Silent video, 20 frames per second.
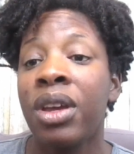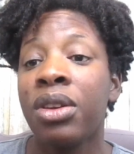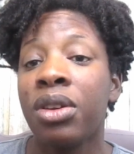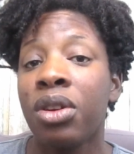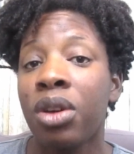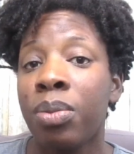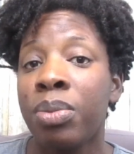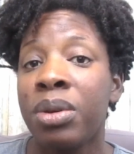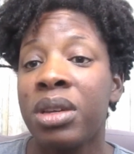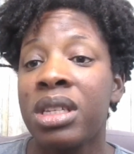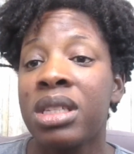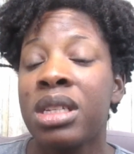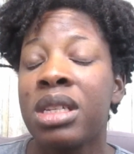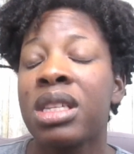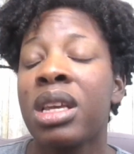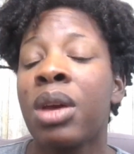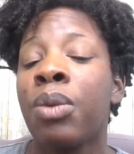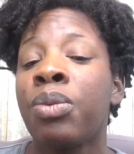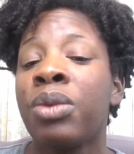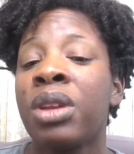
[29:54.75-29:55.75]
and your
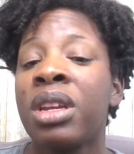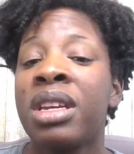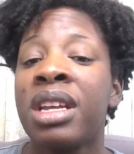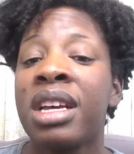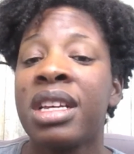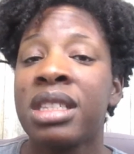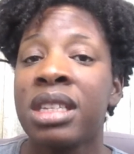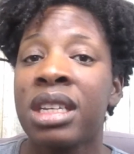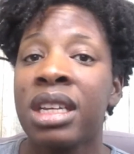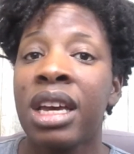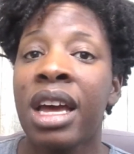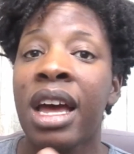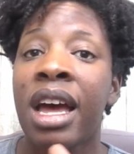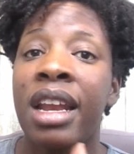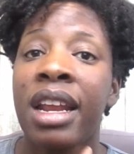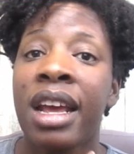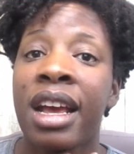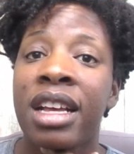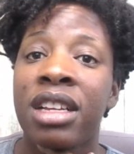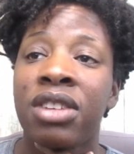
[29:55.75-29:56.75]
business and the destiny
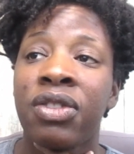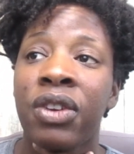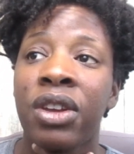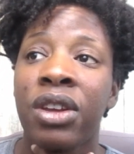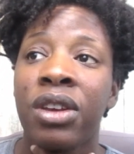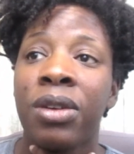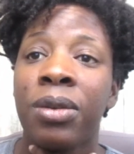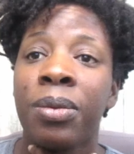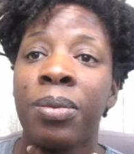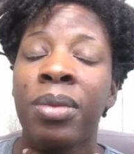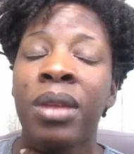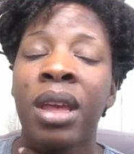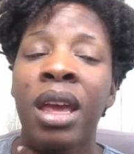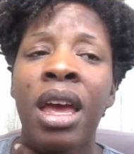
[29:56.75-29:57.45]
God has for you.